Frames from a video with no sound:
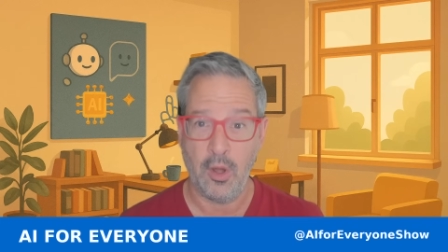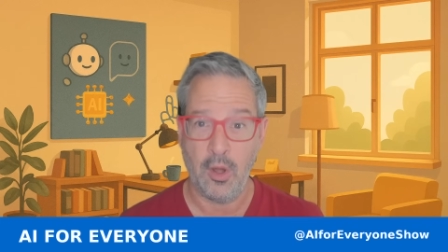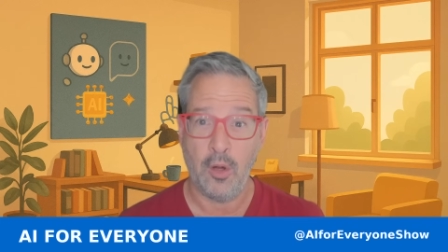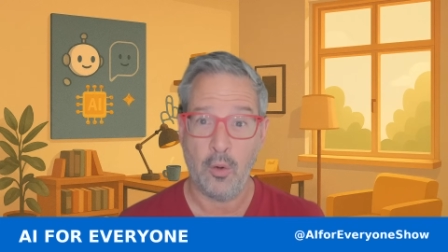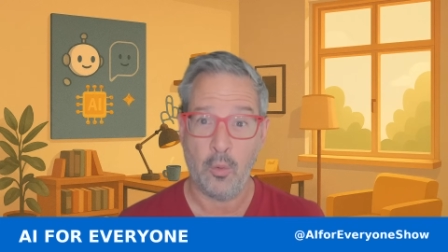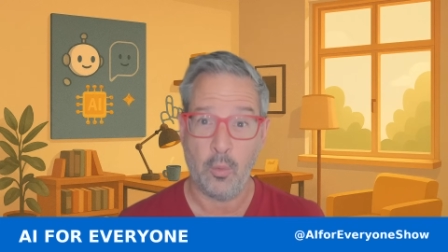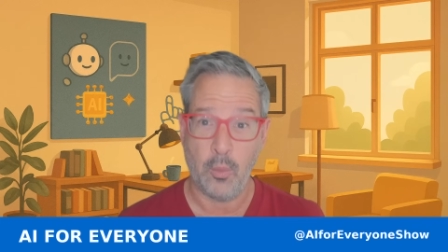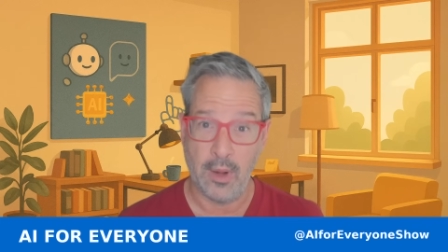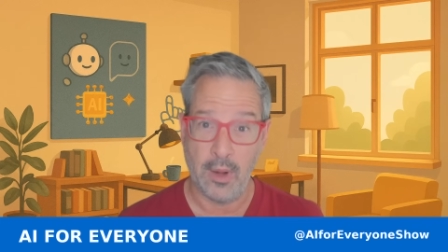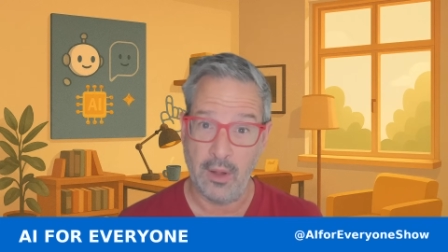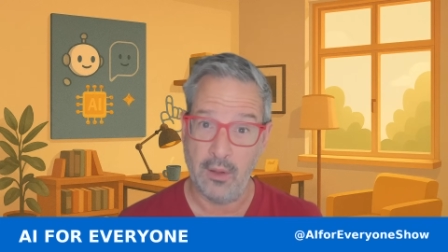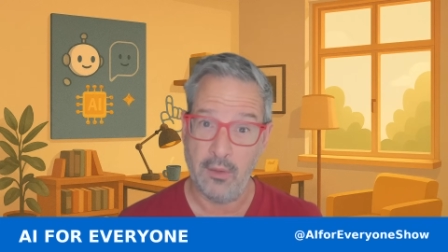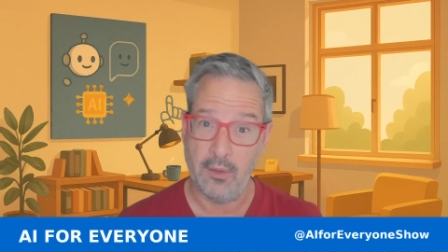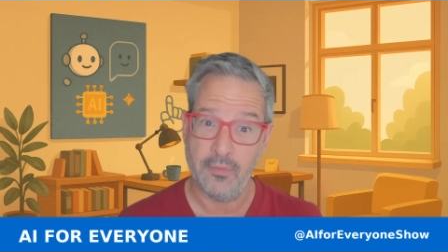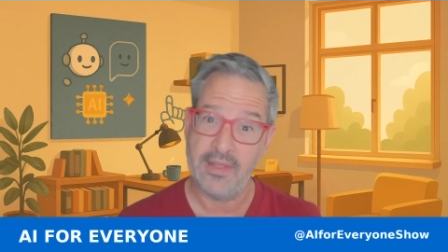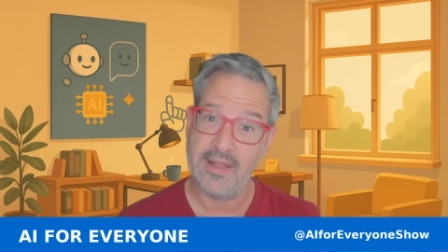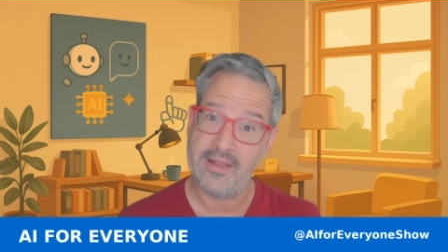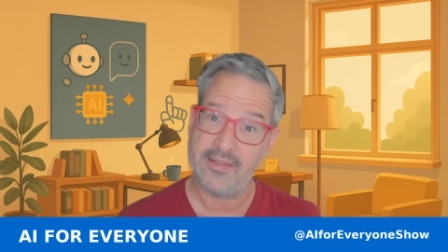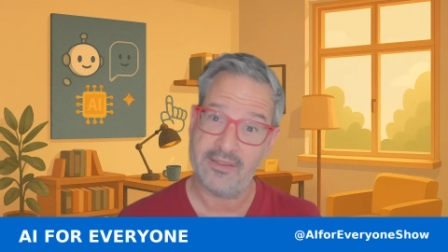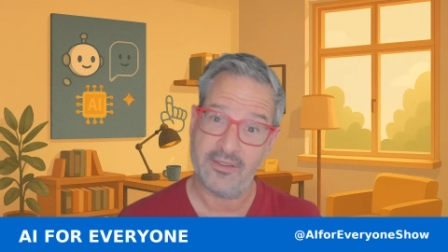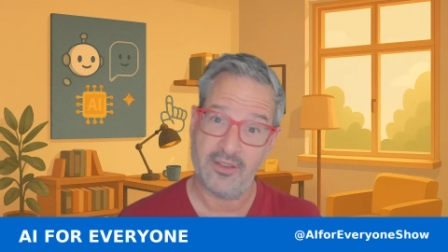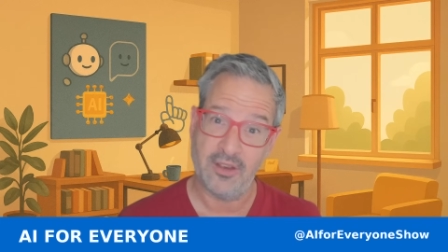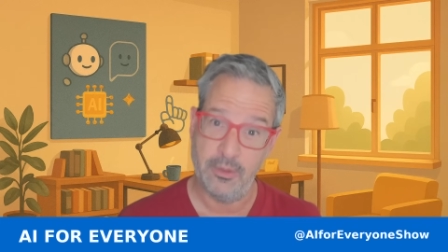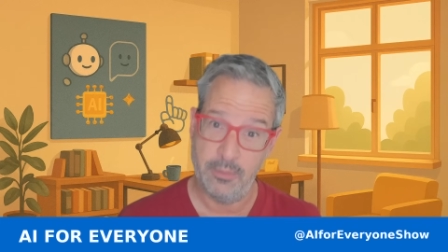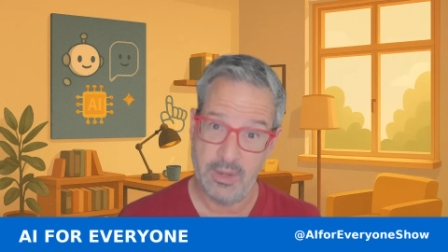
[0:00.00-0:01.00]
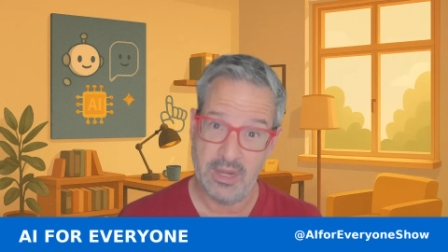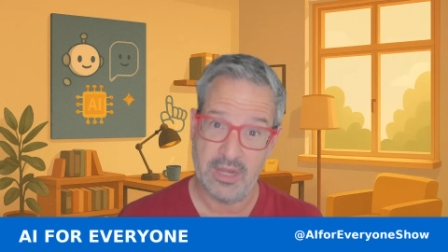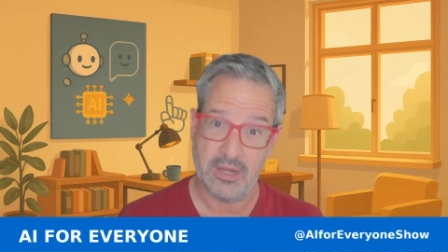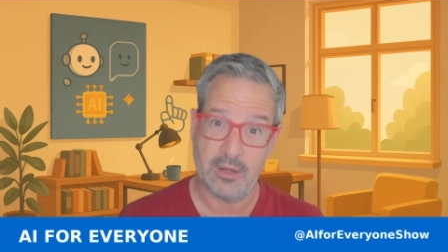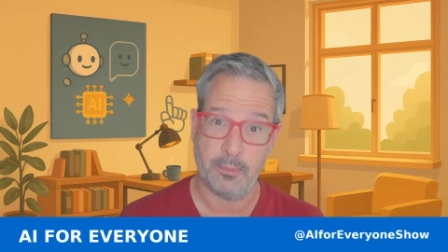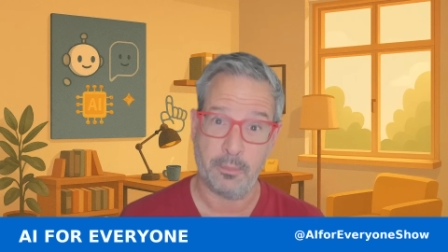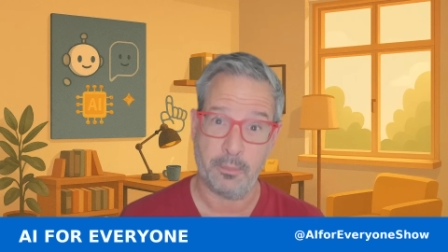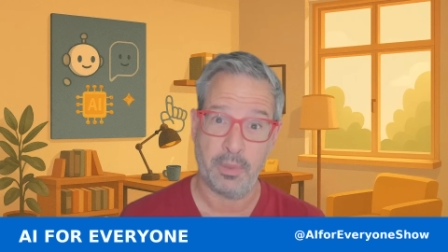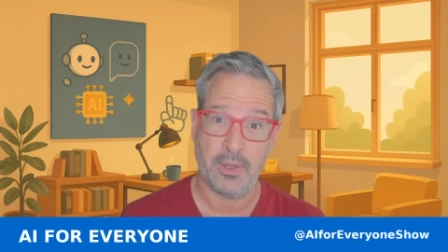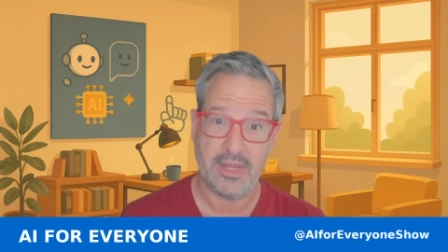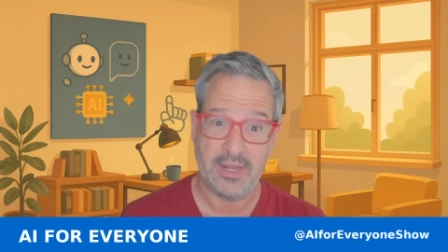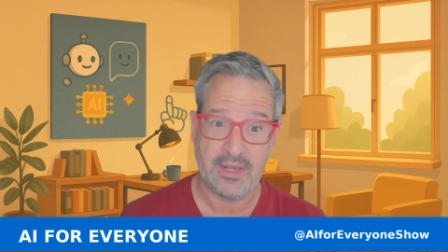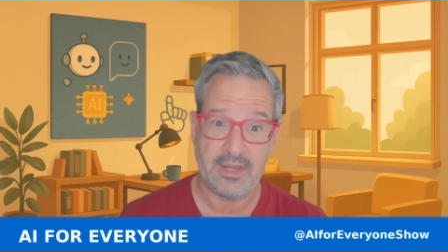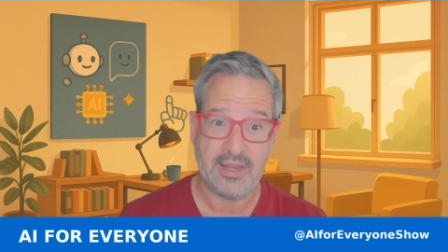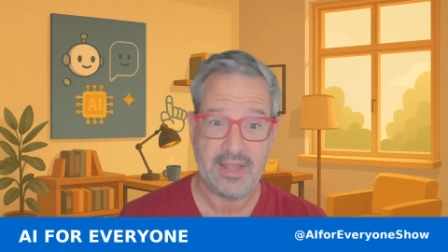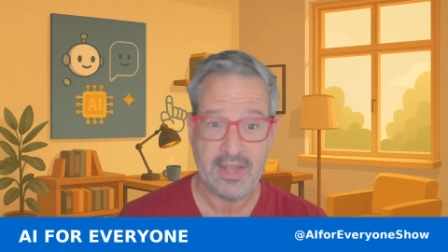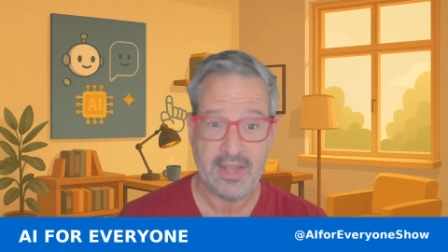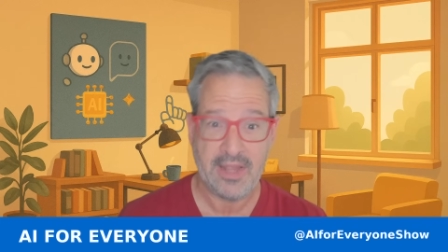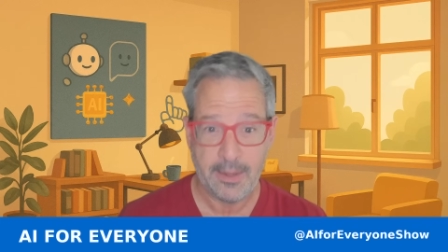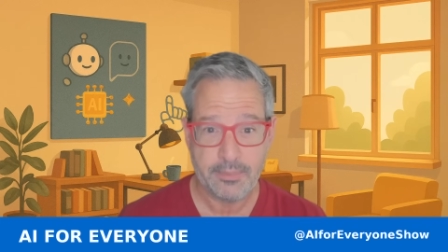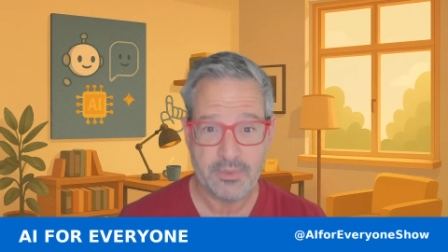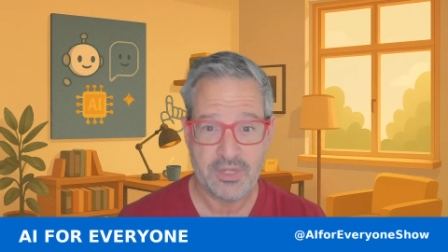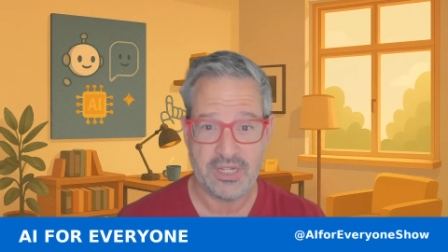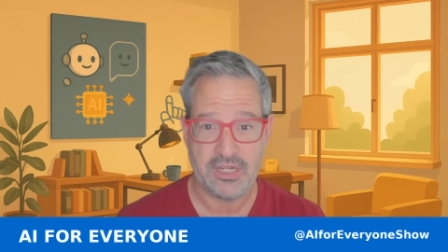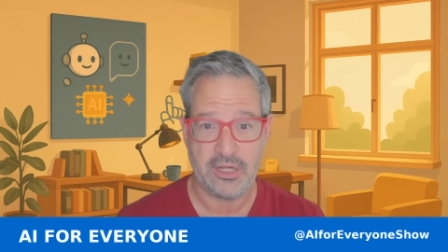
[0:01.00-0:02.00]
Well, that's going to be completely
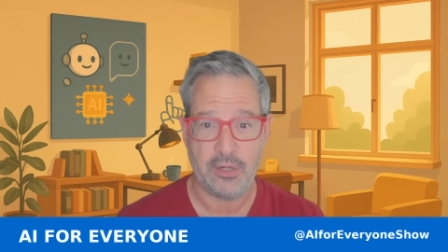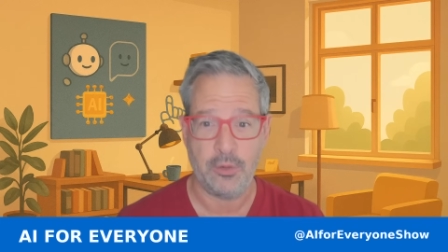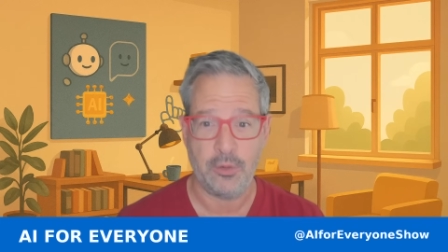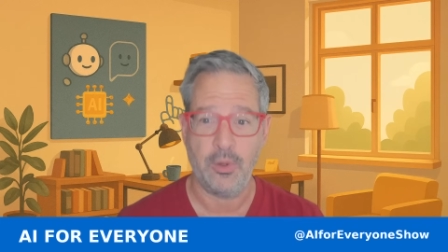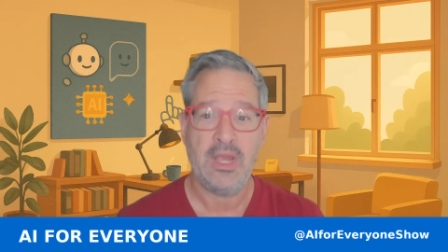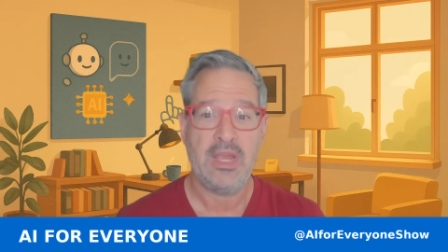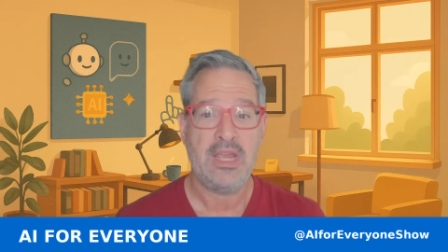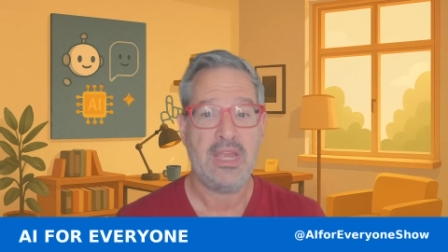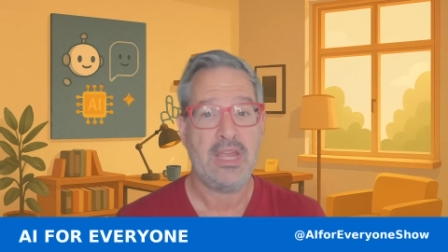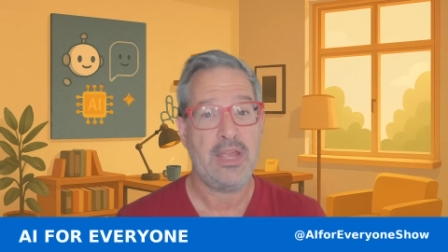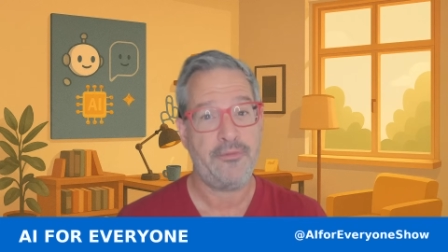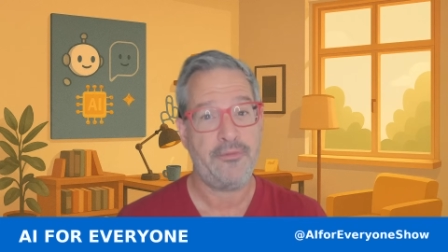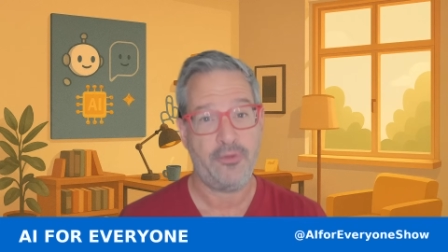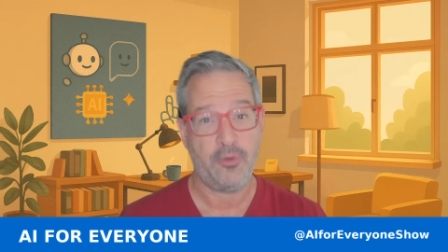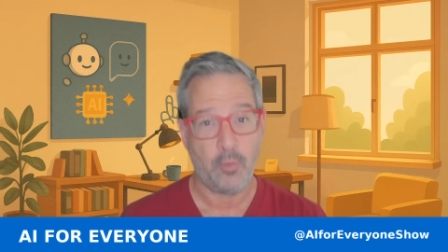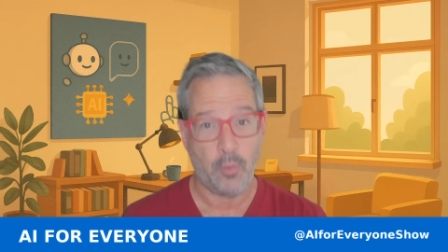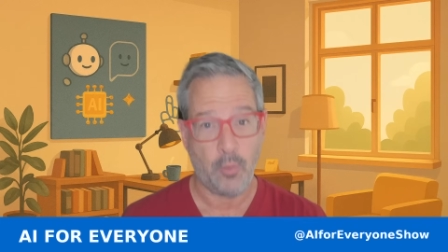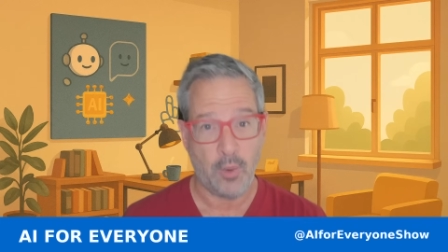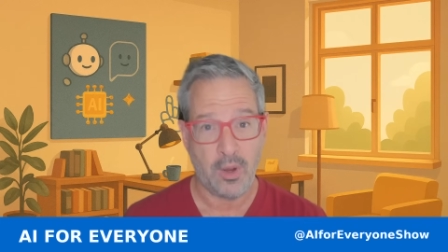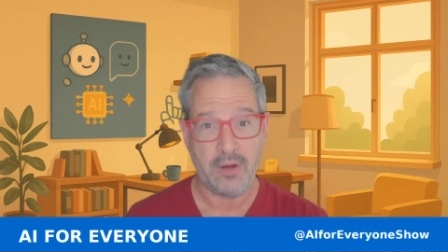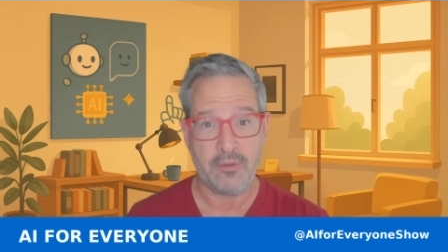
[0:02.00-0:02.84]
up to you. If you want